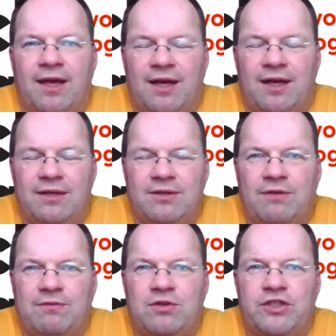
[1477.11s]

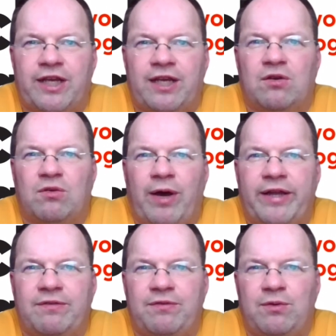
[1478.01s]
You have to check
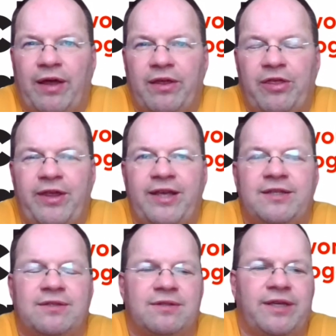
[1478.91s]
quite a few other
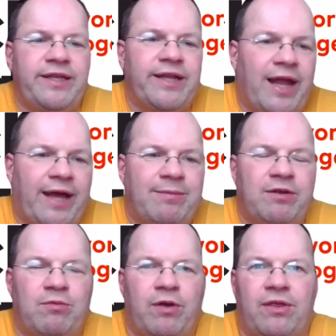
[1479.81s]
things in
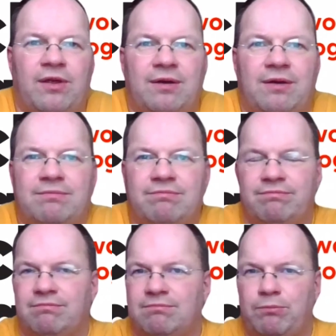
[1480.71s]
alignment with
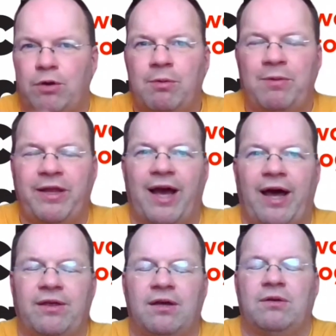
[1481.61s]
probably
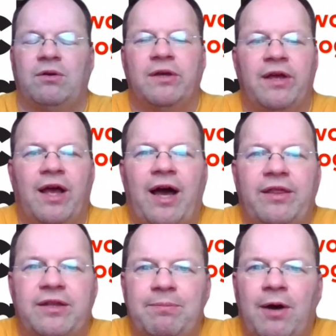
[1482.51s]
other
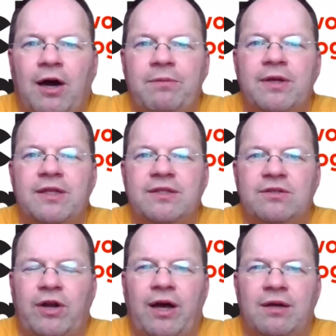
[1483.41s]

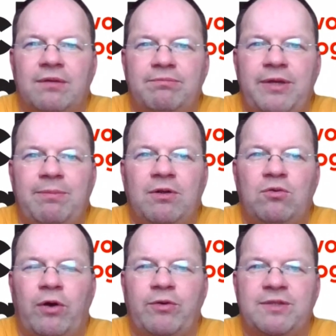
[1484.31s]
departments or people
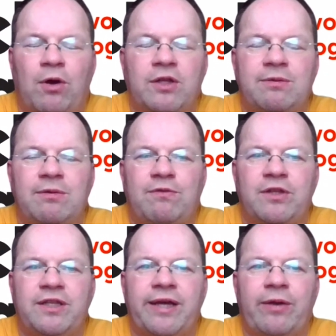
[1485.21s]
who are responsible
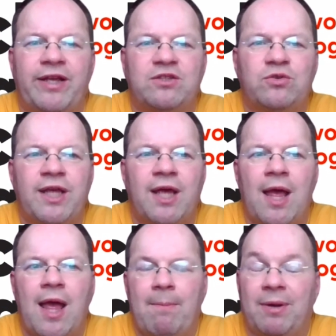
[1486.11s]
for the directory,
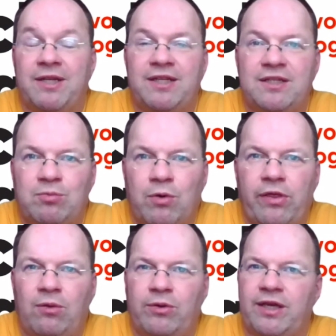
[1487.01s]
but it is
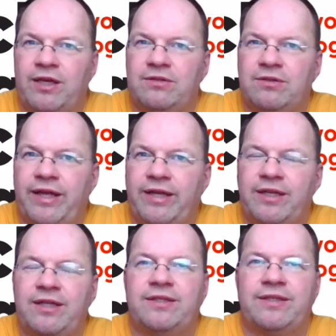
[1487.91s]
worth looking into that.
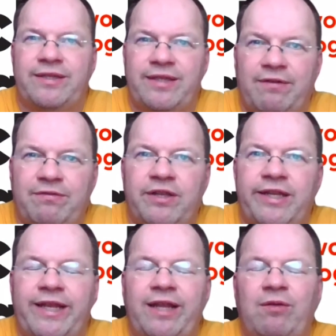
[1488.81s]
It is
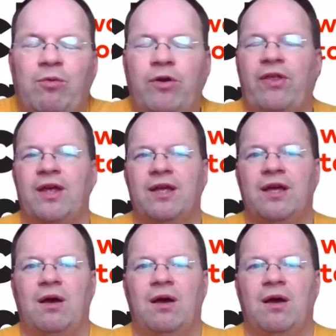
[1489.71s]
definitely worth.